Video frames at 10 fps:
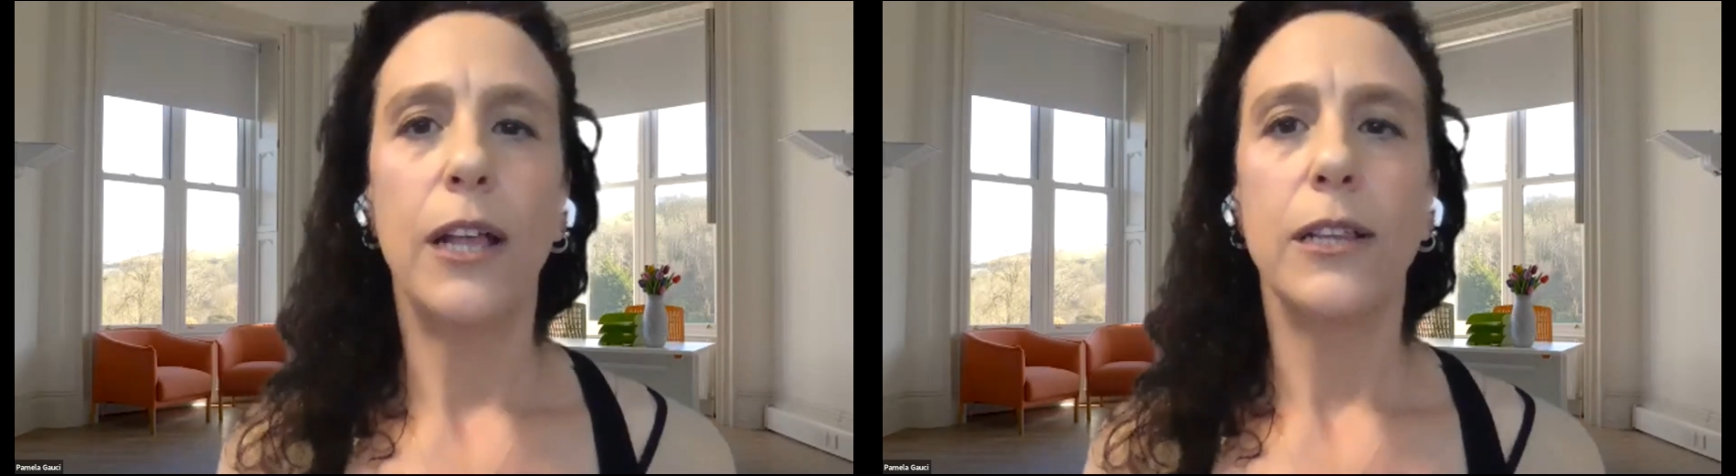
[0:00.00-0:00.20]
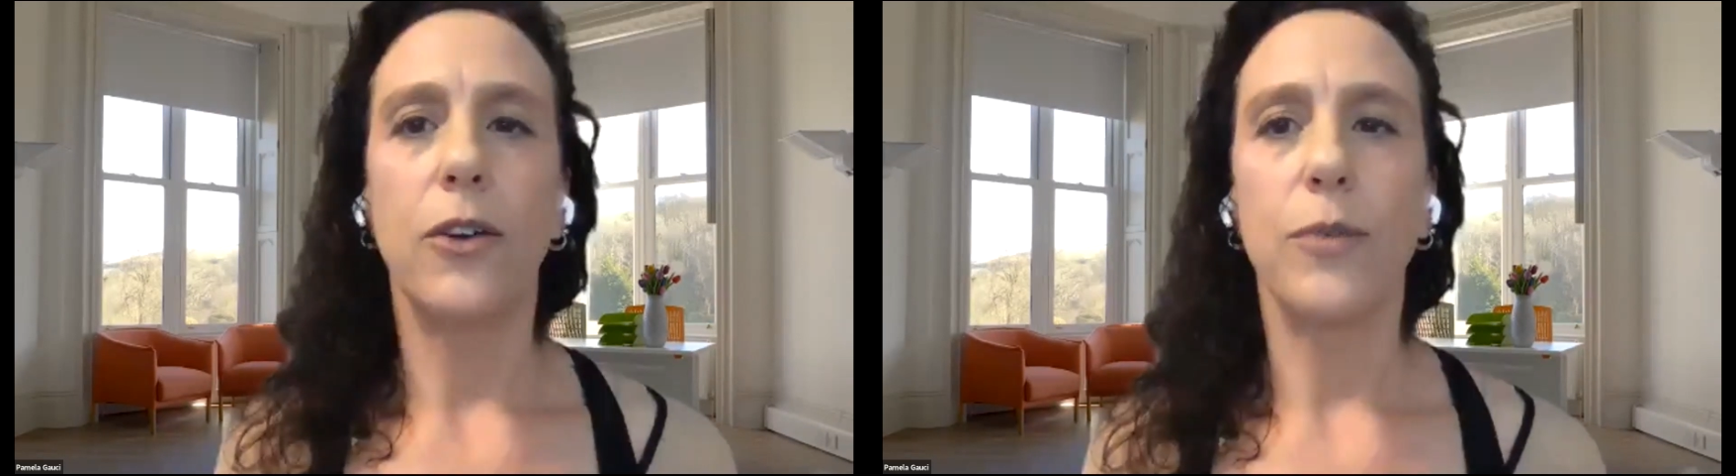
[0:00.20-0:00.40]

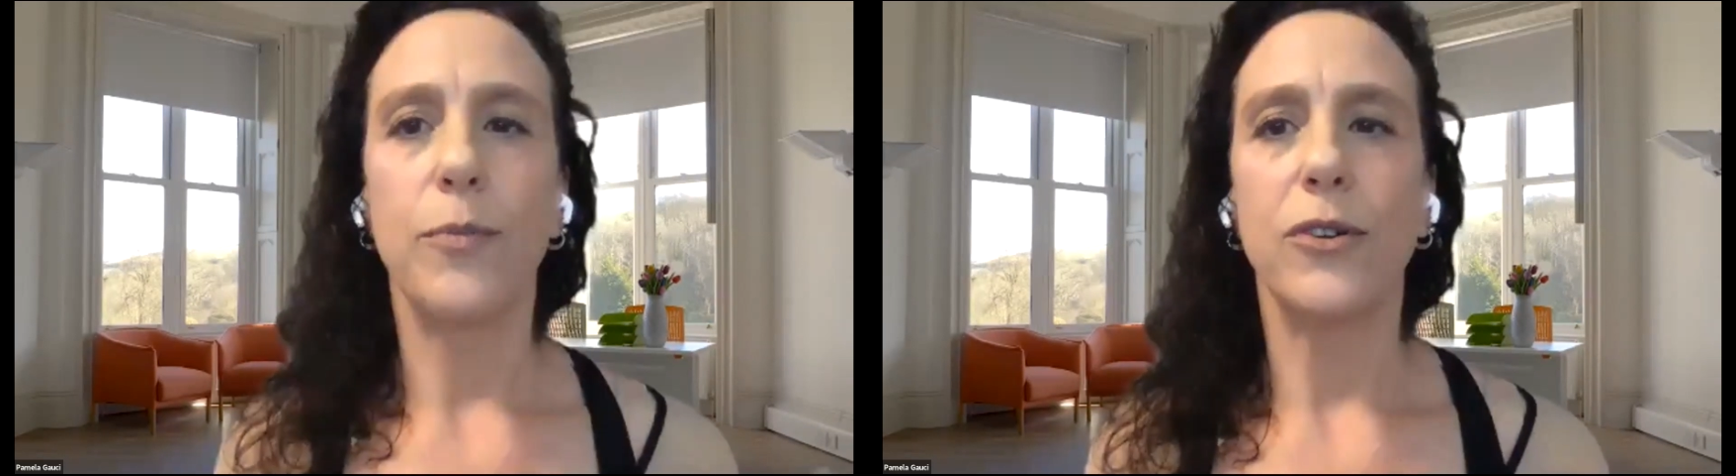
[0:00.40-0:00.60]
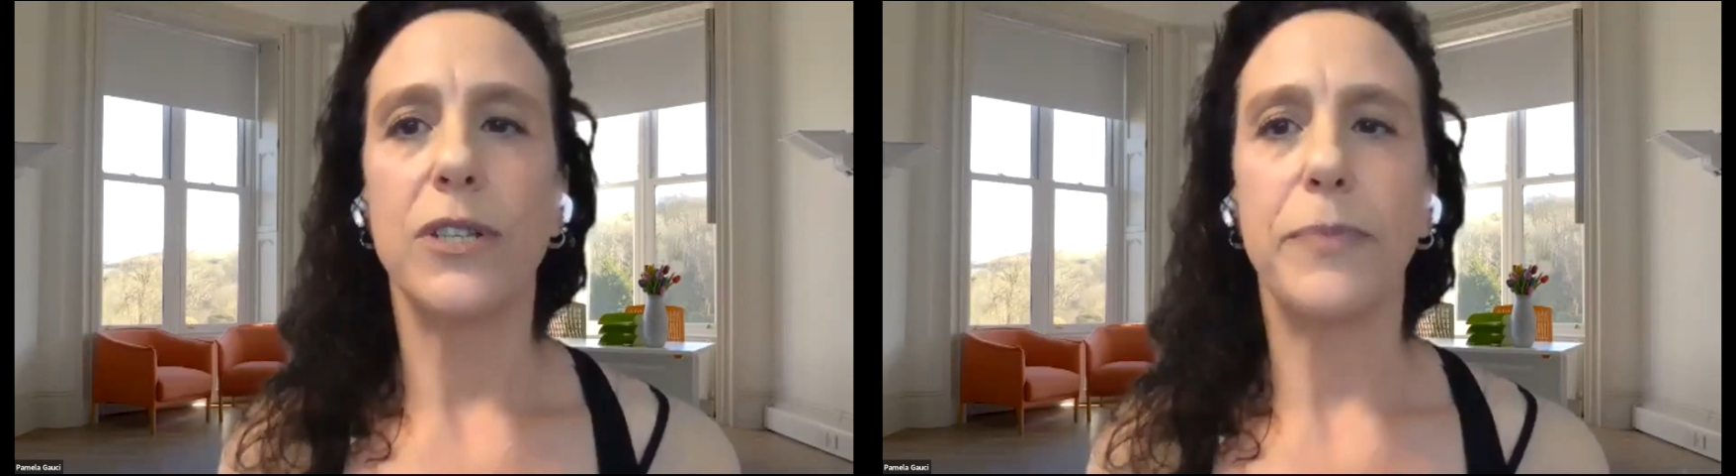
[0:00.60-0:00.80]

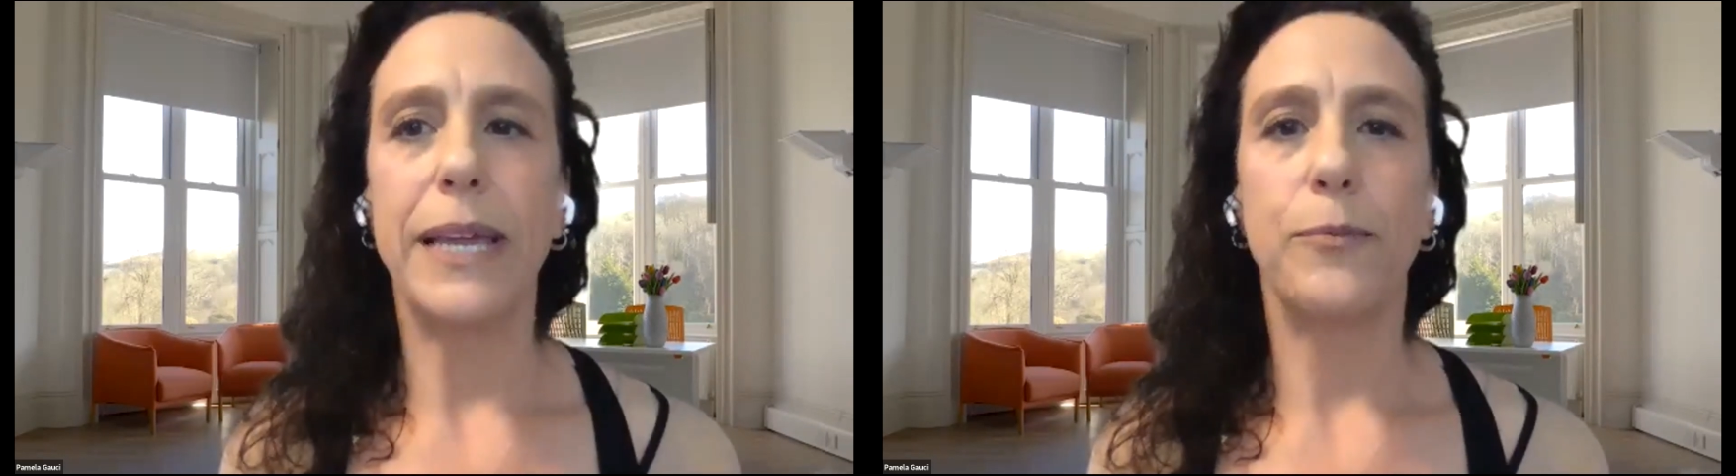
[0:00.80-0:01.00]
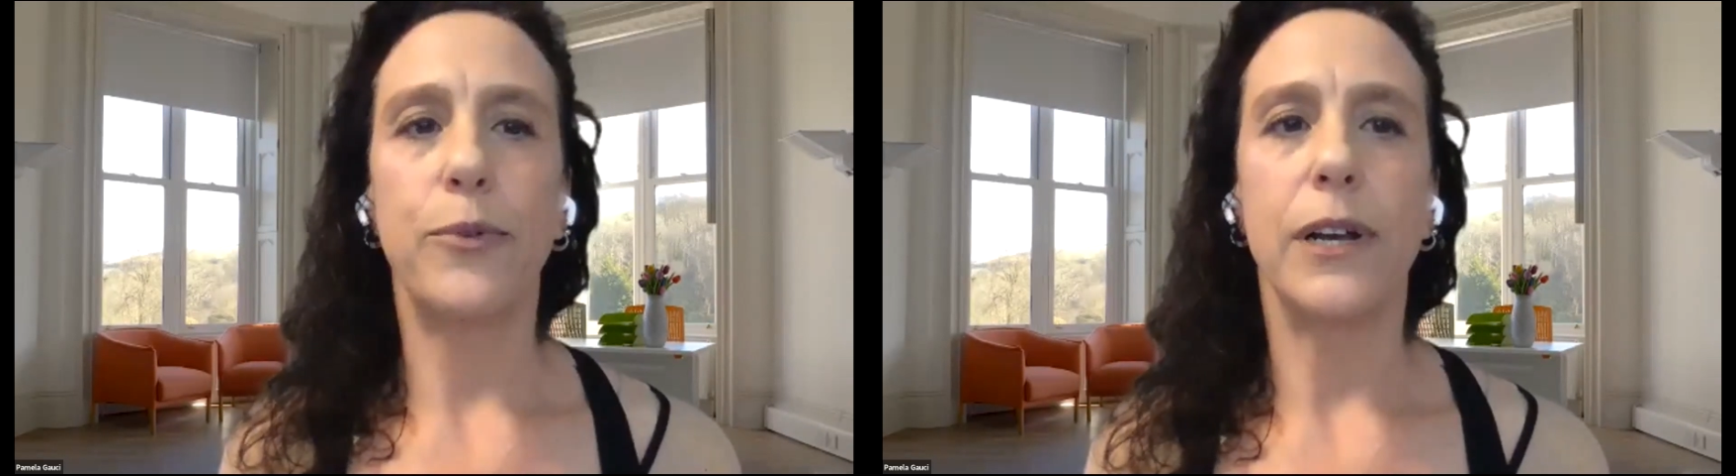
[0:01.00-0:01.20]
Locomotors
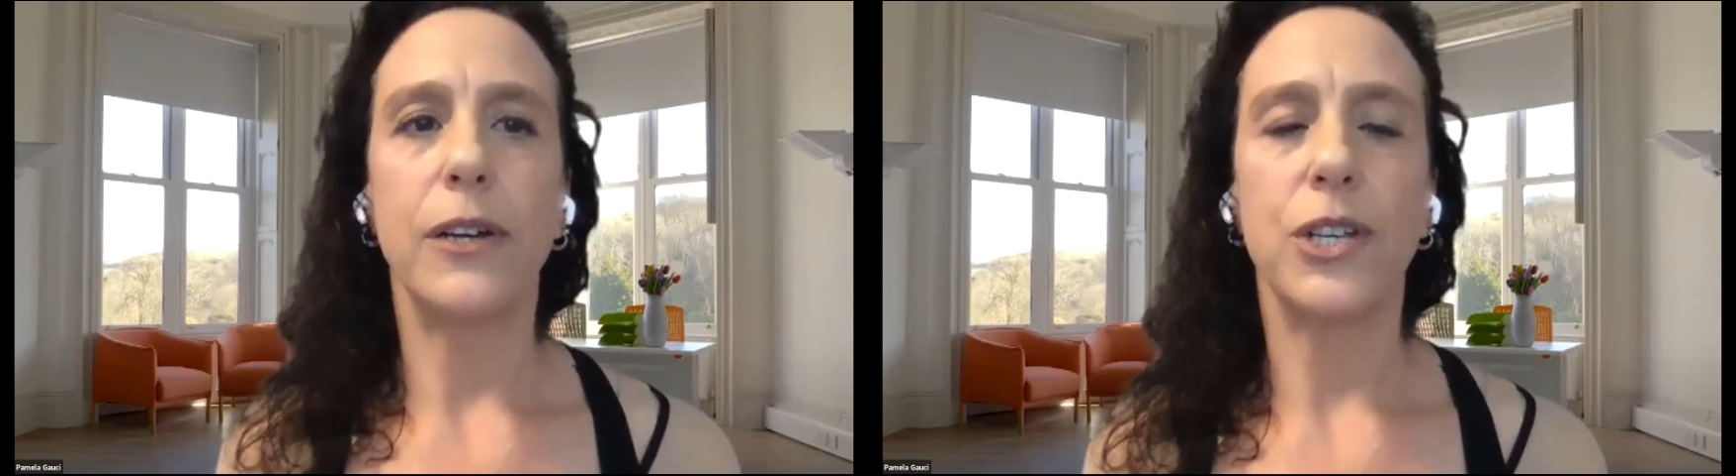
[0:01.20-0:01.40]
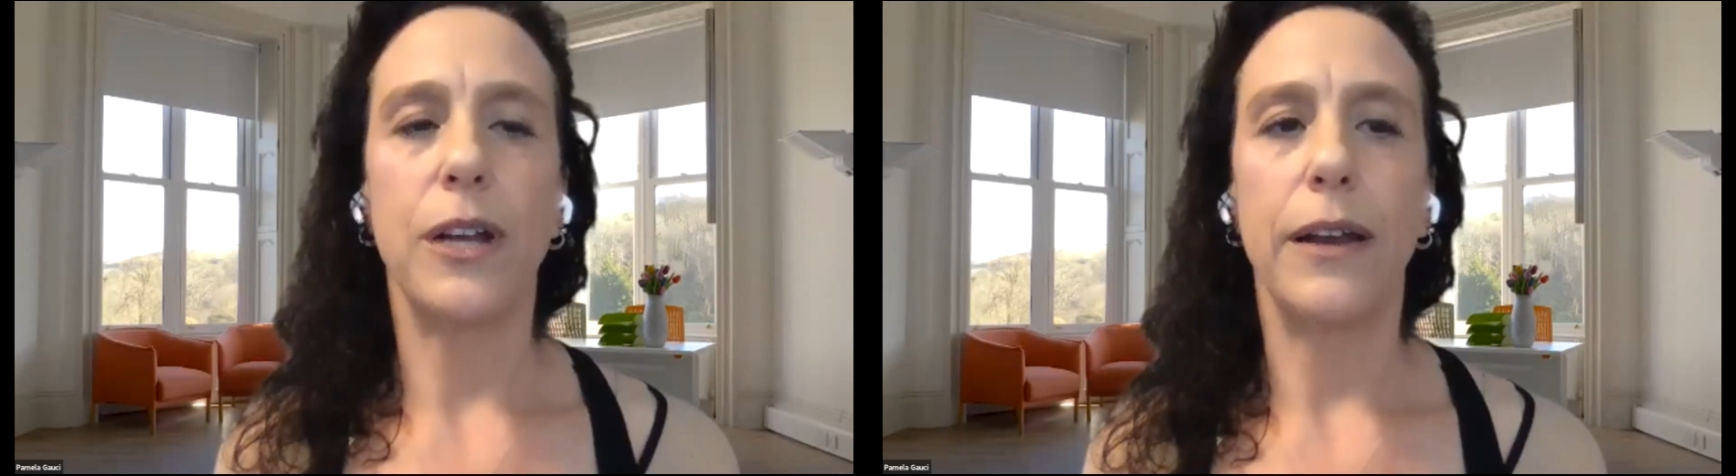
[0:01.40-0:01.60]
began
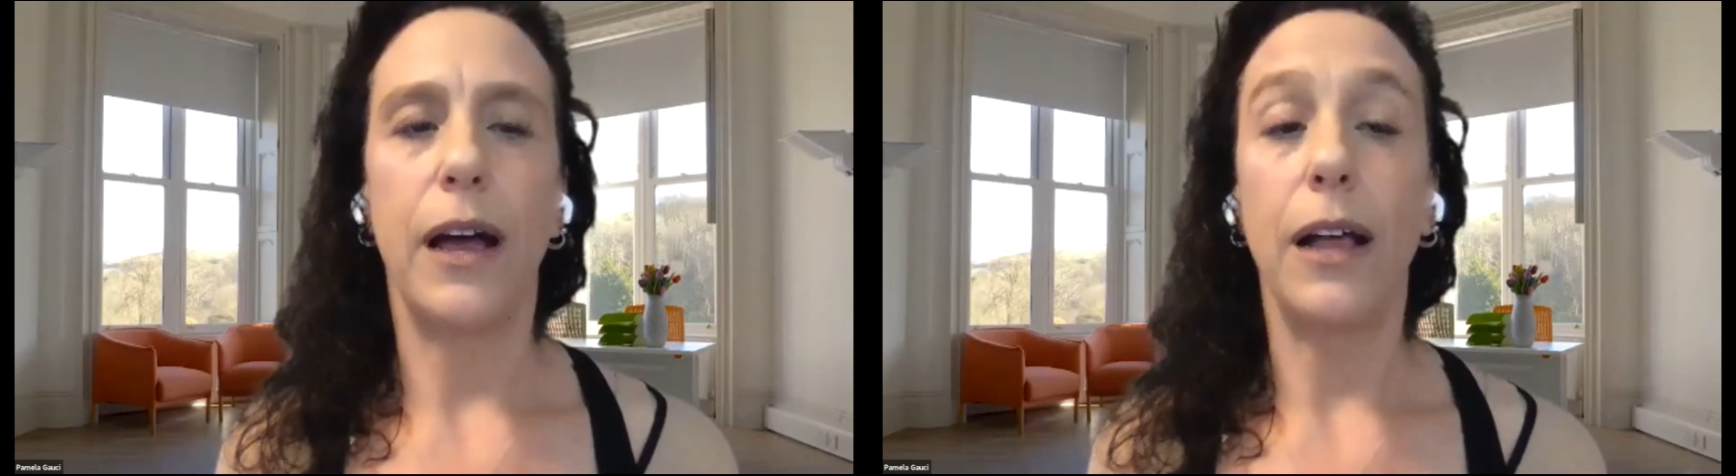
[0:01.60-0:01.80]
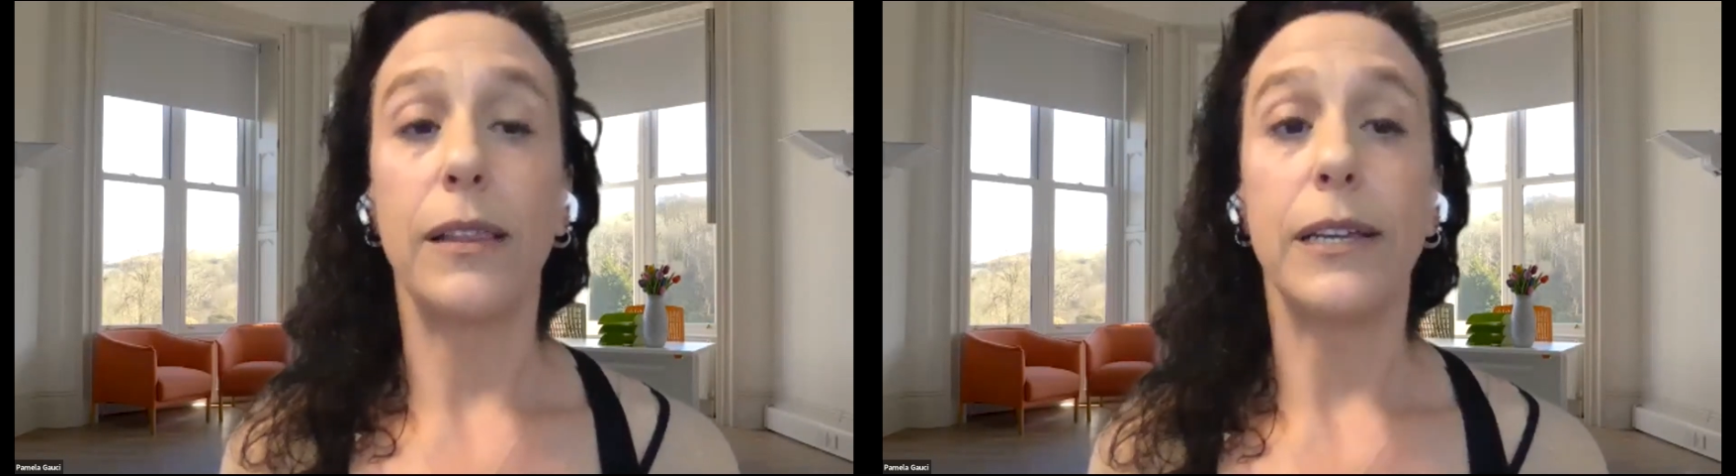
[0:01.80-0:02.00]
production on
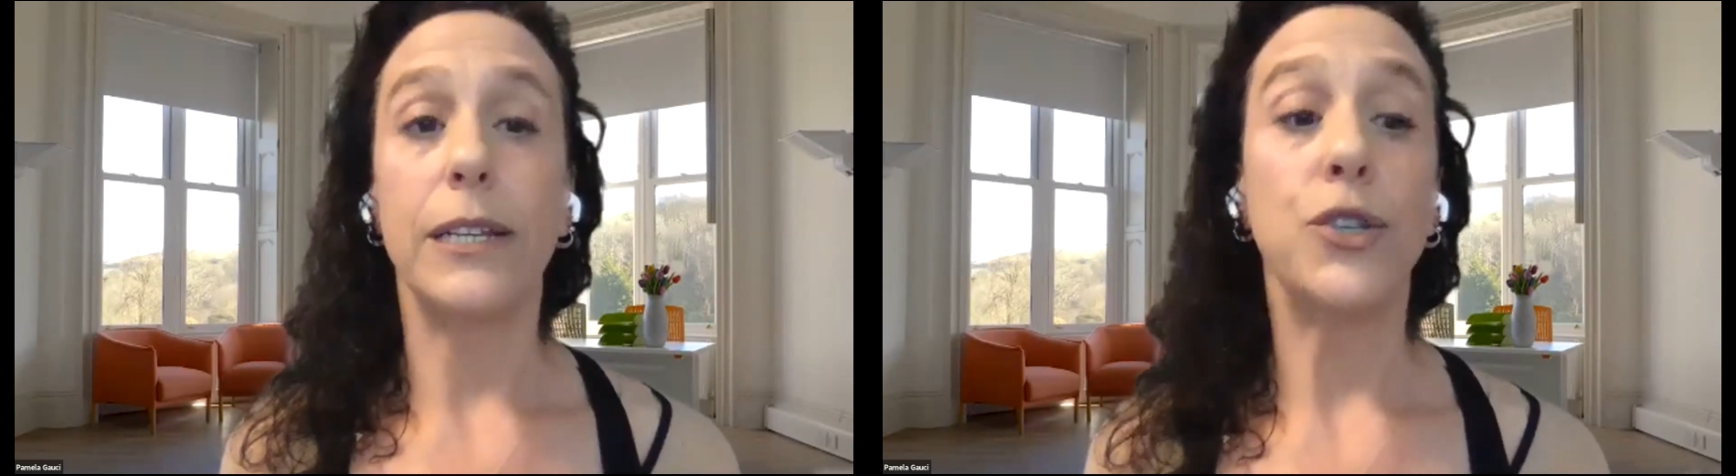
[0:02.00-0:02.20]
Ollie